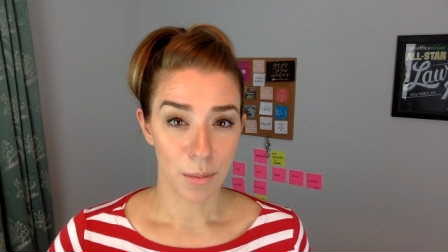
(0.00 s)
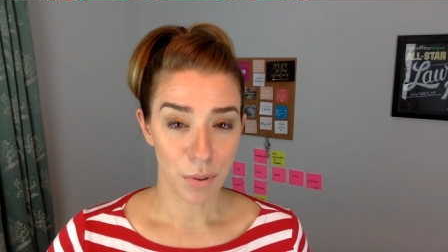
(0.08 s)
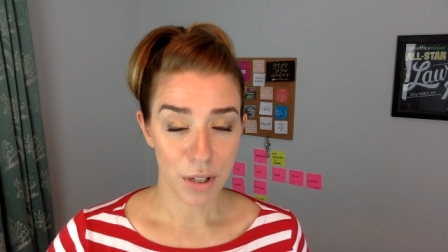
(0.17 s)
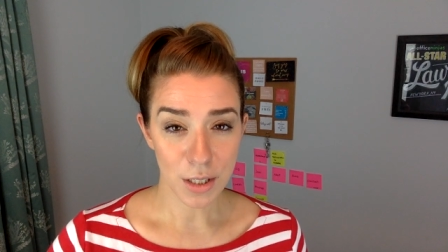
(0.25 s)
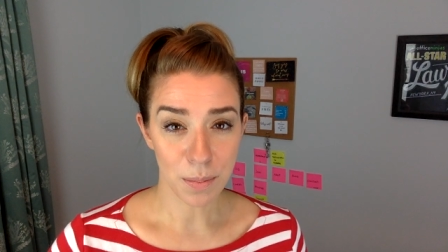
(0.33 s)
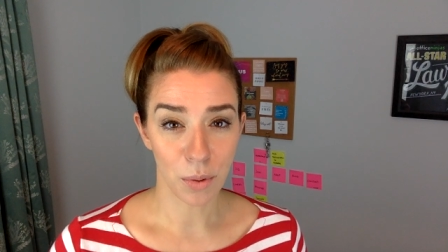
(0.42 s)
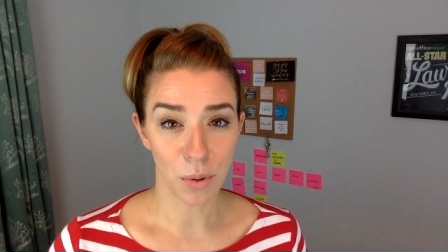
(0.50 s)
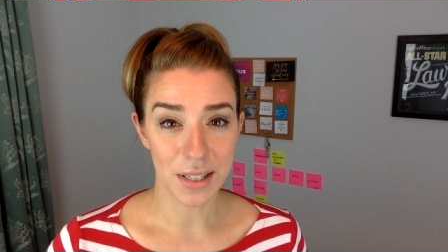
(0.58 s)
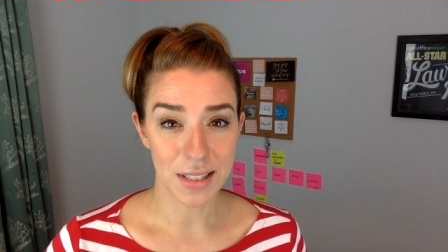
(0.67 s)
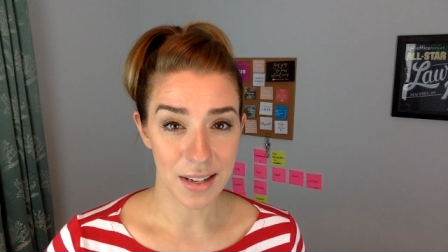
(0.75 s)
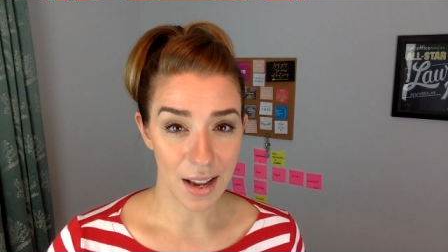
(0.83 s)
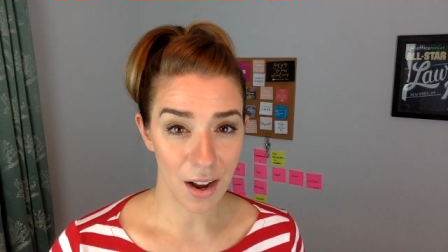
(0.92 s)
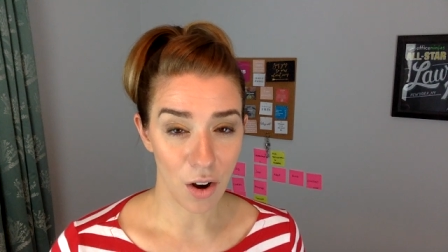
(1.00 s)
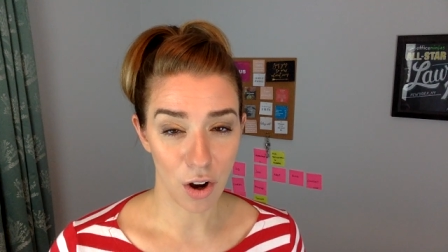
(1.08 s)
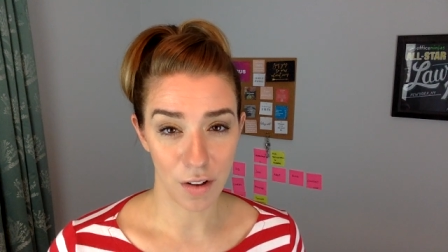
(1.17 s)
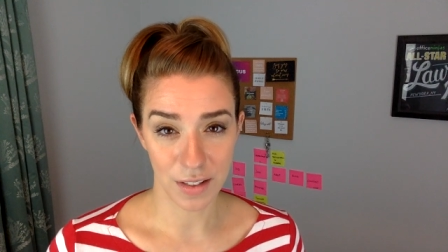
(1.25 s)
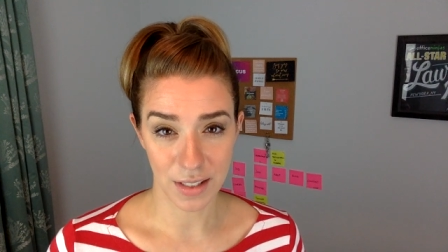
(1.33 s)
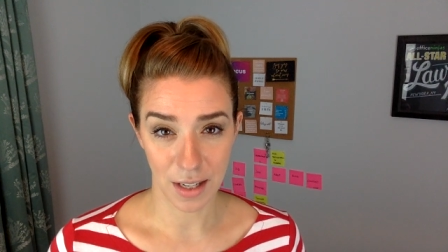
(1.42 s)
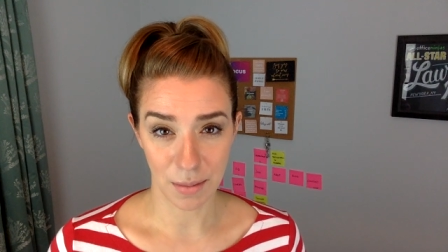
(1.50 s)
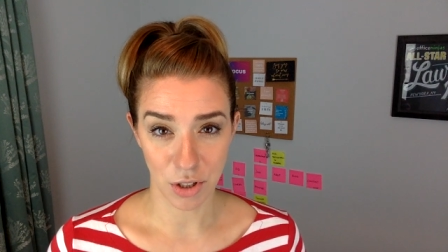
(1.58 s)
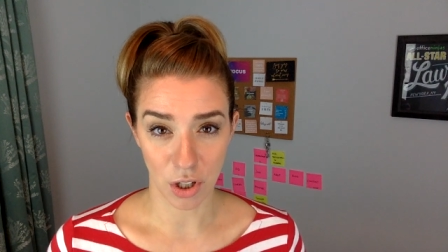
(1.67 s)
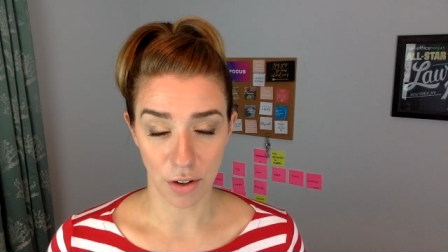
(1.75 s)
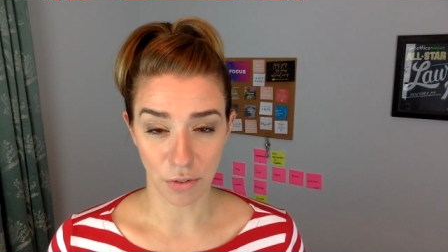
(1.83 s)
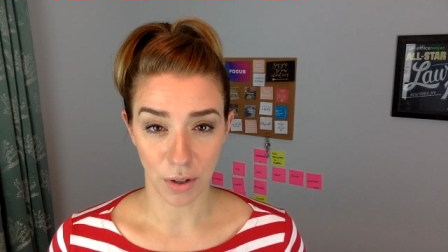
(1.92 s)
principal is now on the same
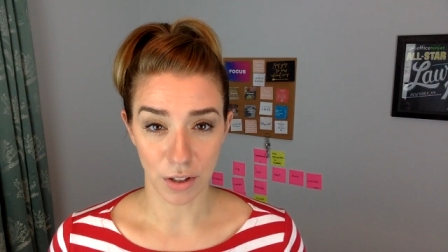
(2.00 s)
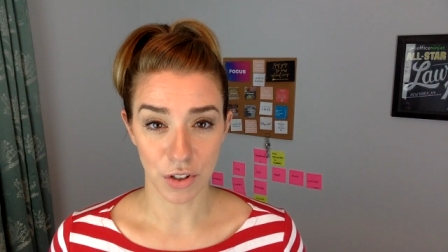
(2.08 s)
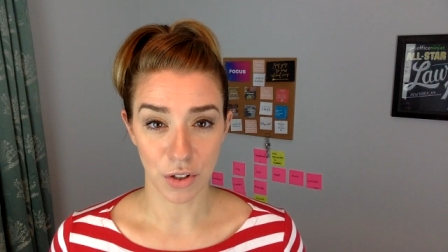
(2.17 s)
software,